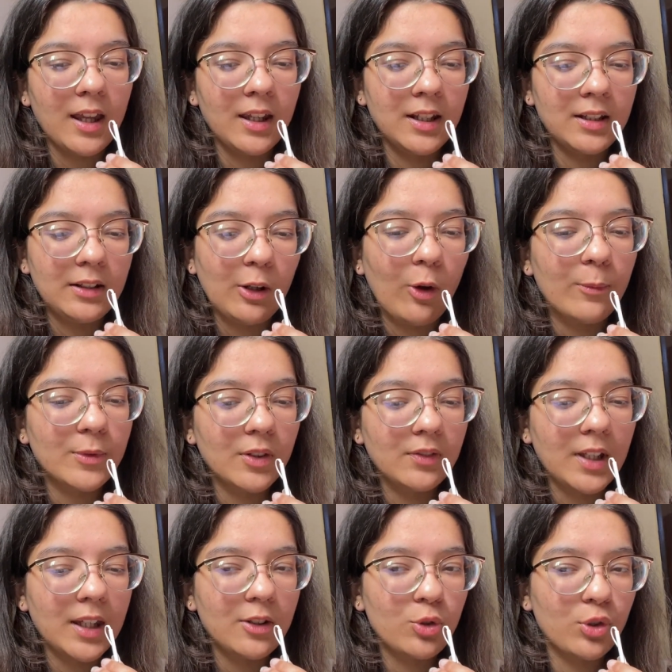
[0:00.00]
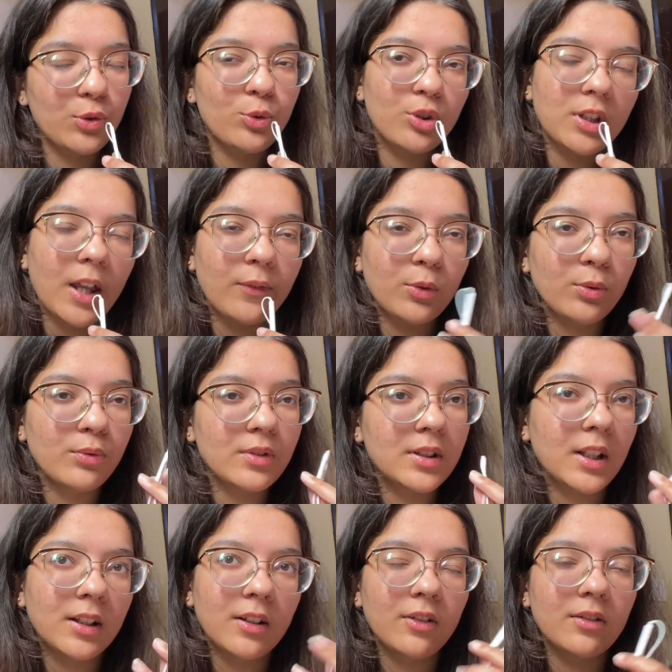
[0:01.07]
in terms of like you just have to
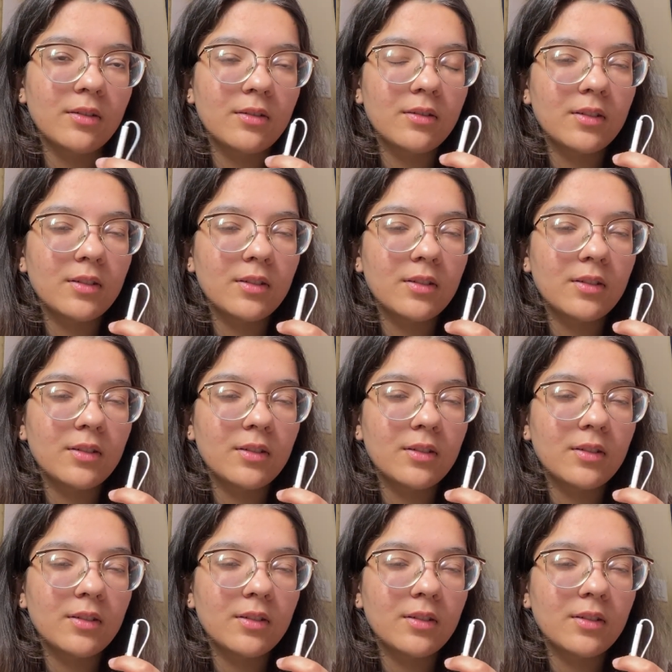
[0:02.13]
sit and